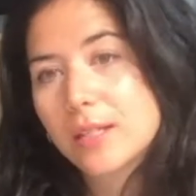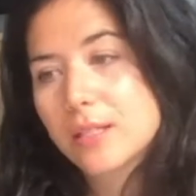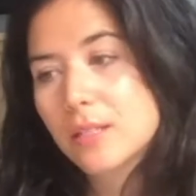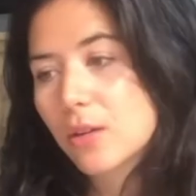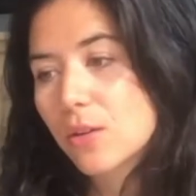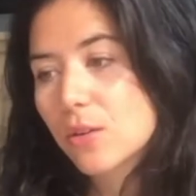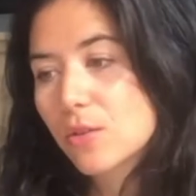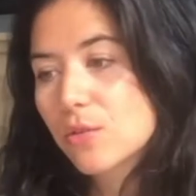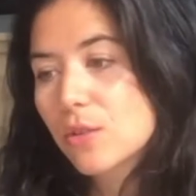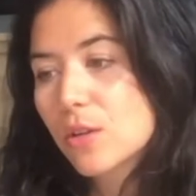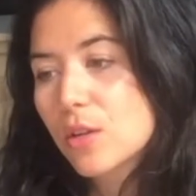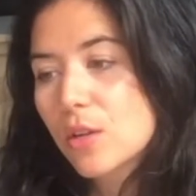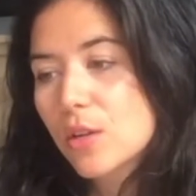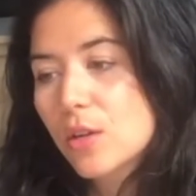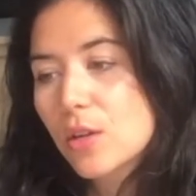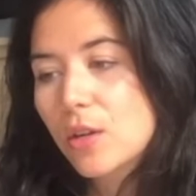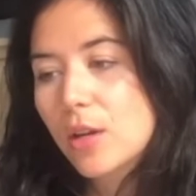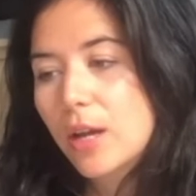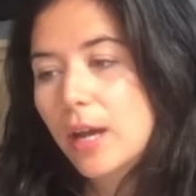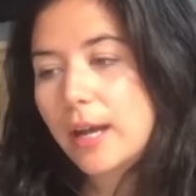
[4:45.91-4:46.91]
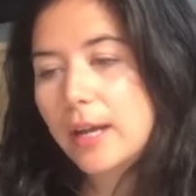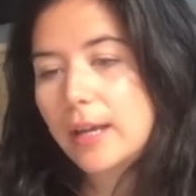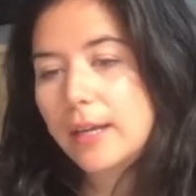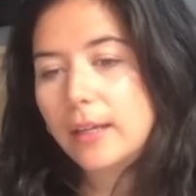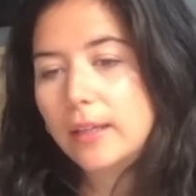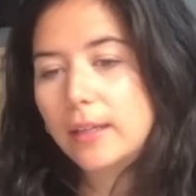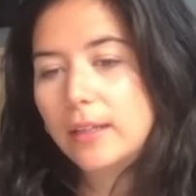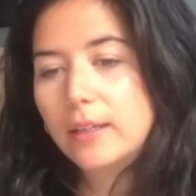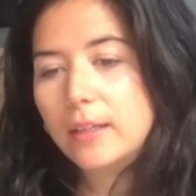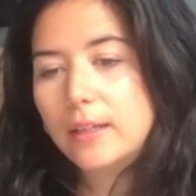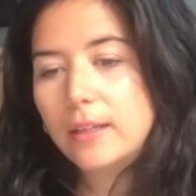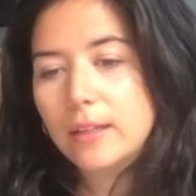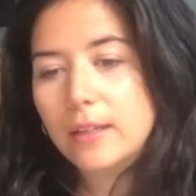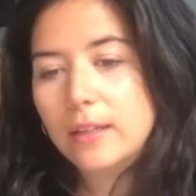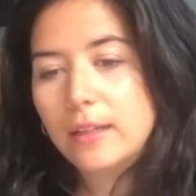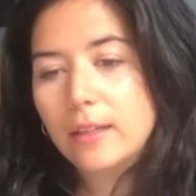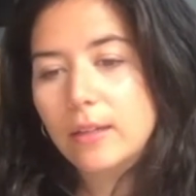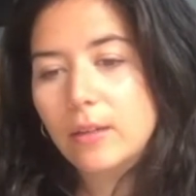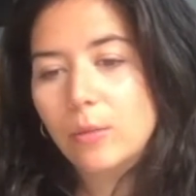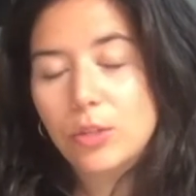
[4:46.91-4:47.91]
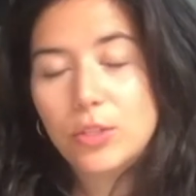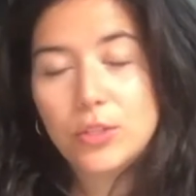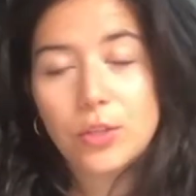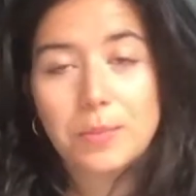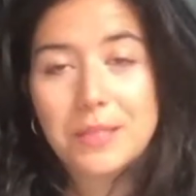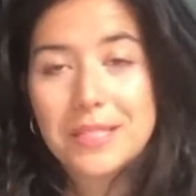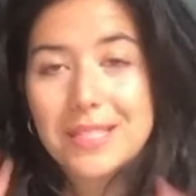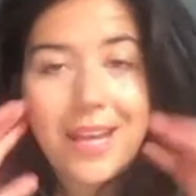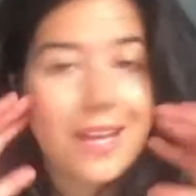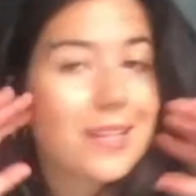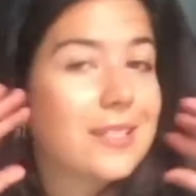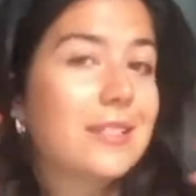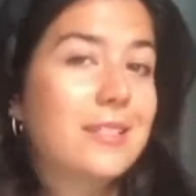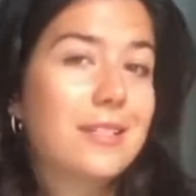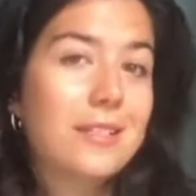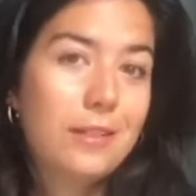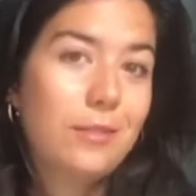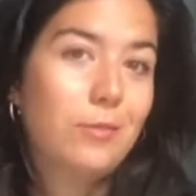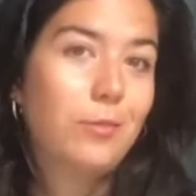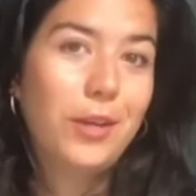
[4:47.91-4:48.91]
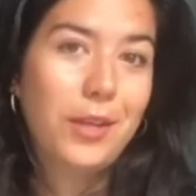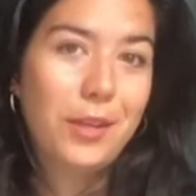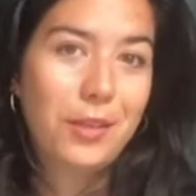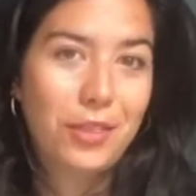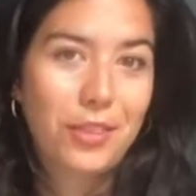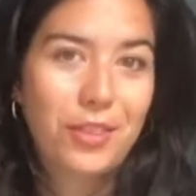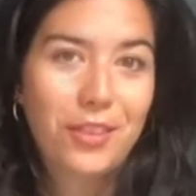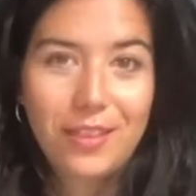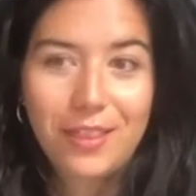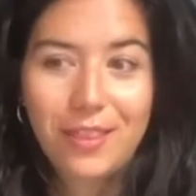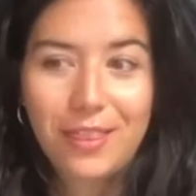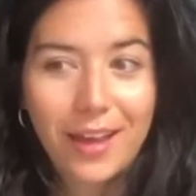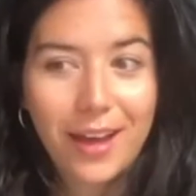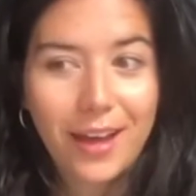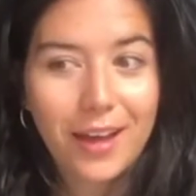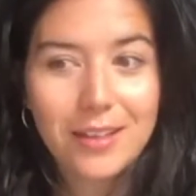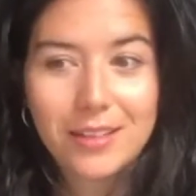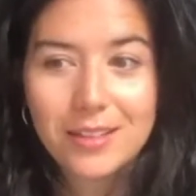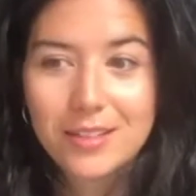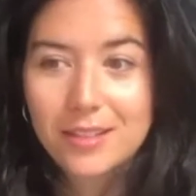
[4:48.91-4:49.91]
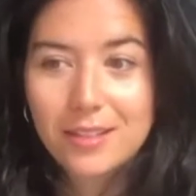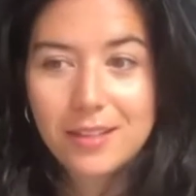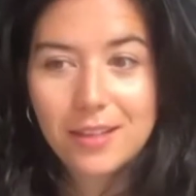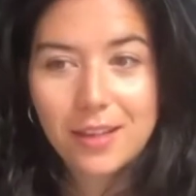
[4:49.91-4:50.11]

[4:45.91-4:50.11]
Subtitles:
So I was obsessed with that